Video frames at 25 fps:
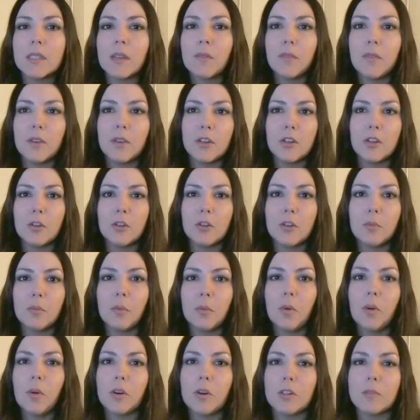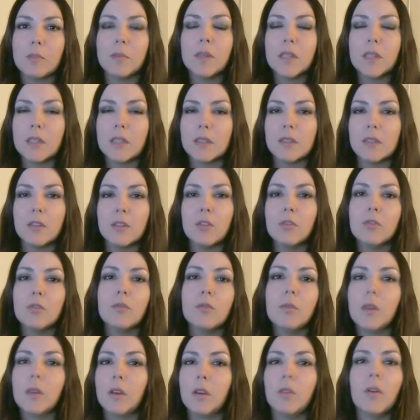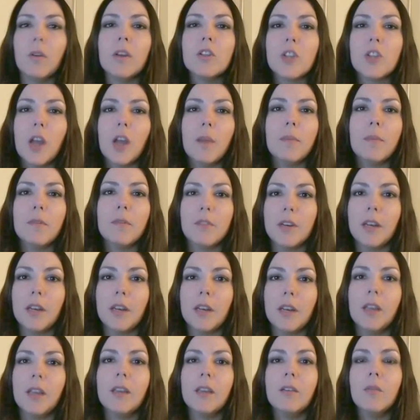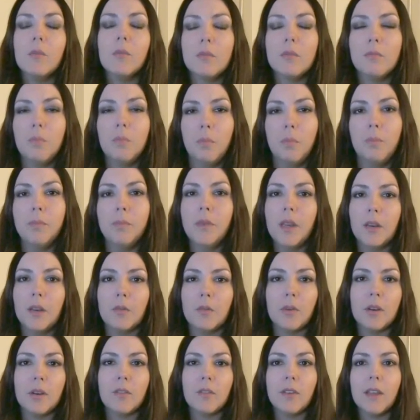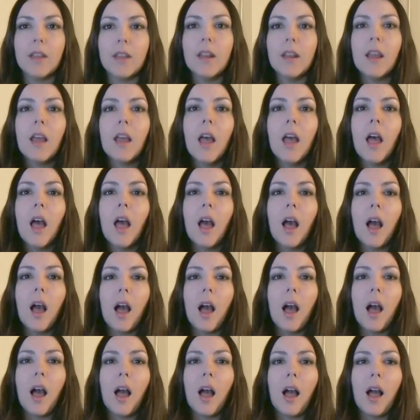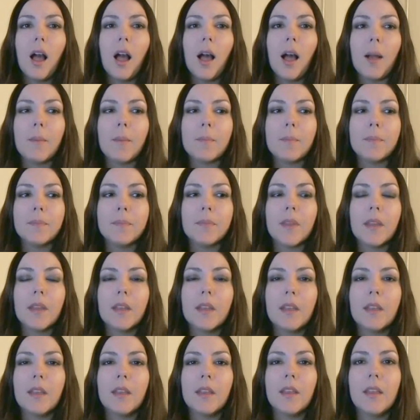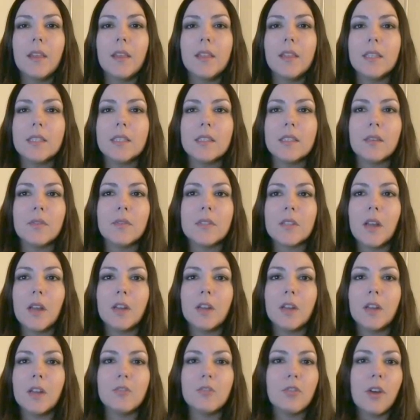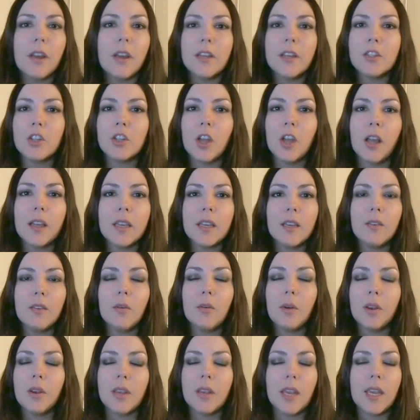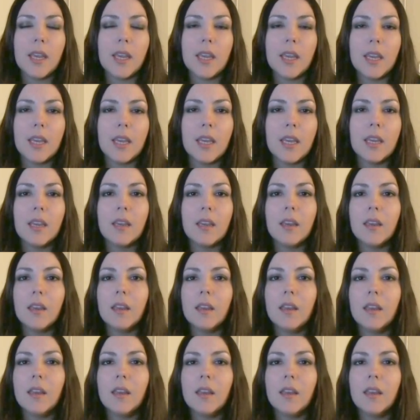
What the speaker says: stuff into your pores because you're doing a great job every night getting rid of it. Um, this stuff is not dry and chalky or cakey.